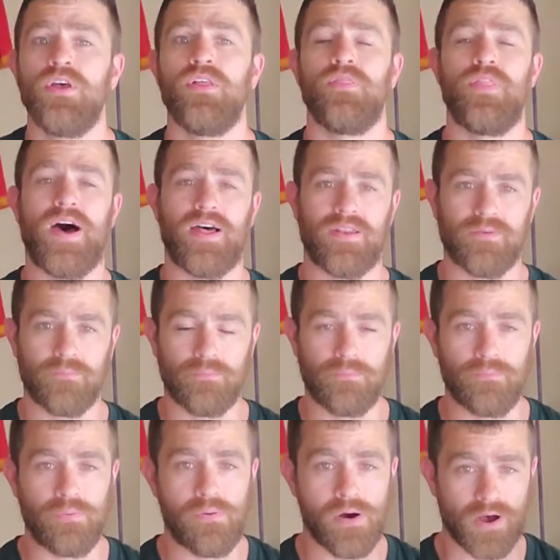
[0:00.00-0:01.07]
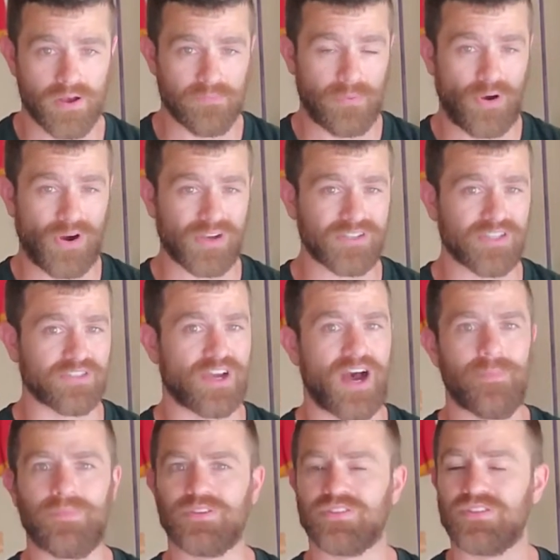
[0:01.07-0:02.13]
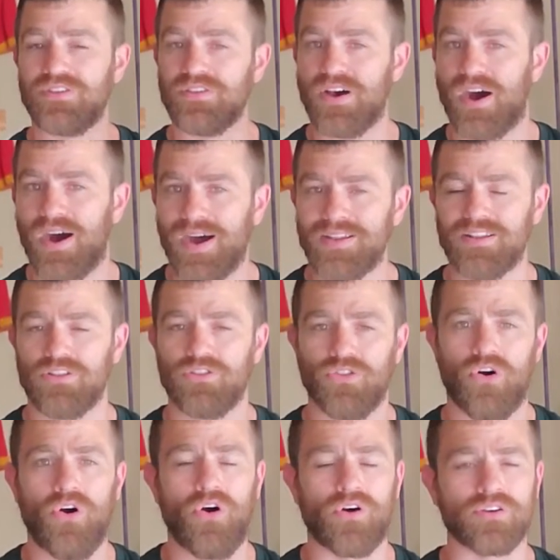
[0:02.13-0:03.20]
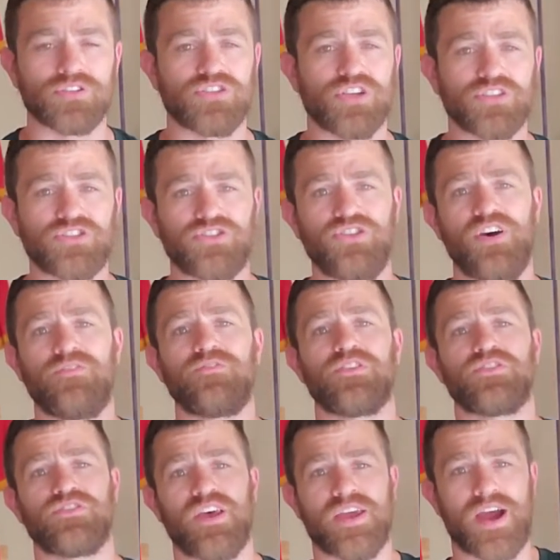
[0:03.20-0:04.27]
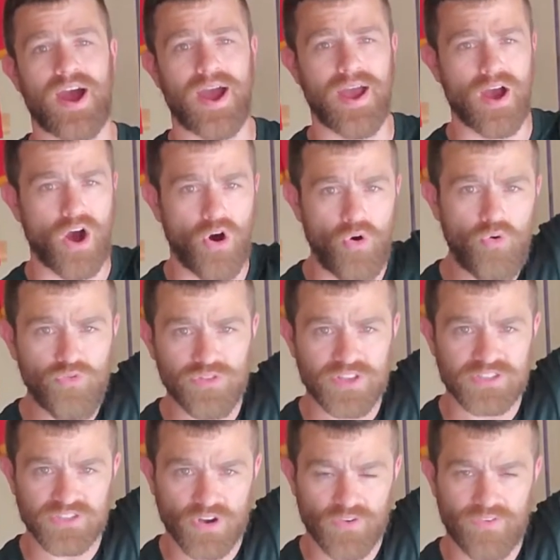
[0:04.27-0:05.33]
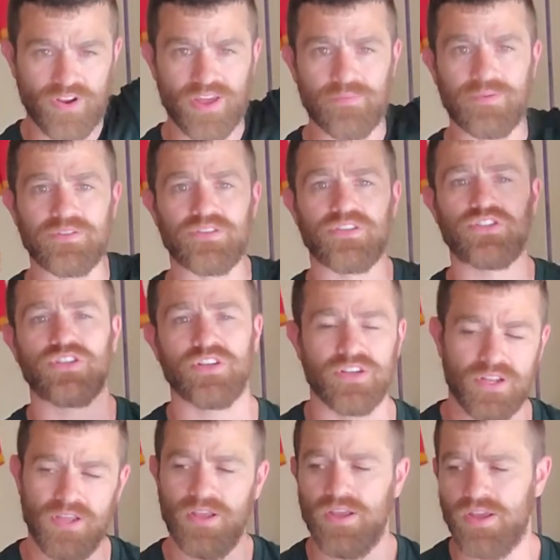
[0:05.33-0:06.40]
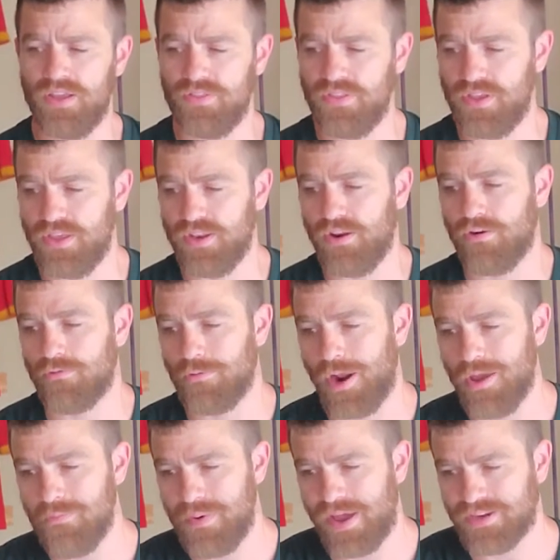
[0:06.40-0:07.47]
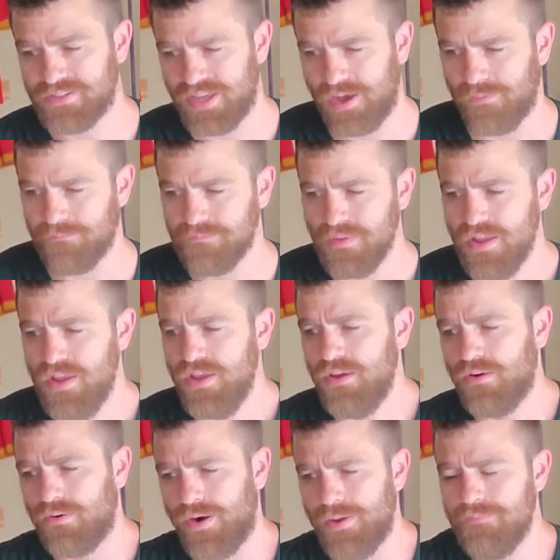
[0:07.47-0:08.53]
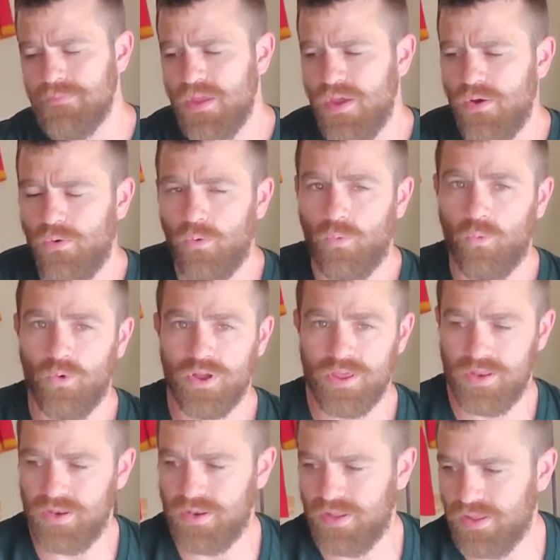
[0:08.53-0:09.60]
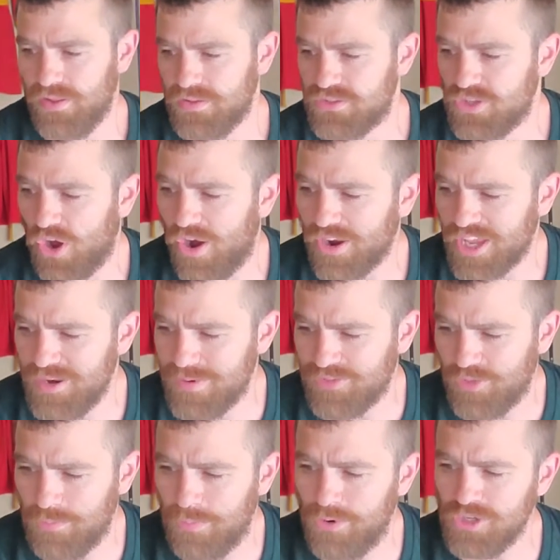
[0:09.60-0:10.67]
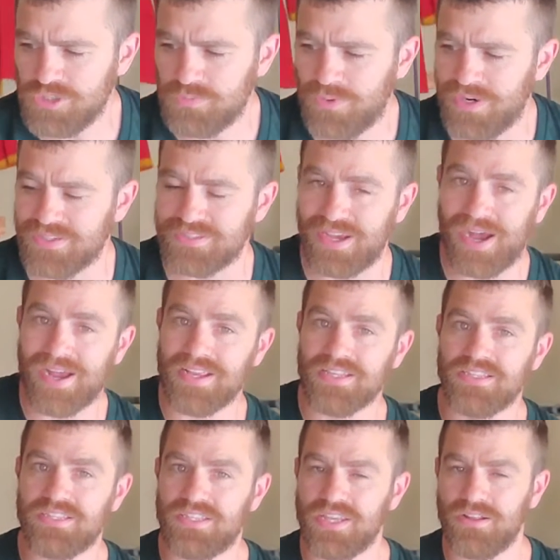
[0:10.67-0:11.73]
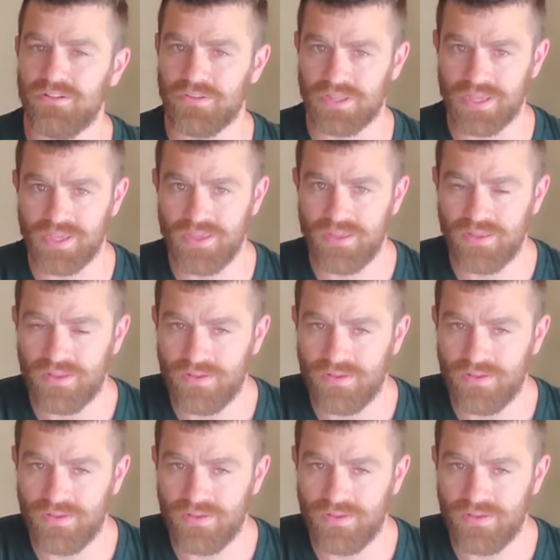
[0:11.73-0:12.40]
That pause at the top is not long, just enough to say, I own this overhead position, and then right back down. All right, when talking about the push press, ideally,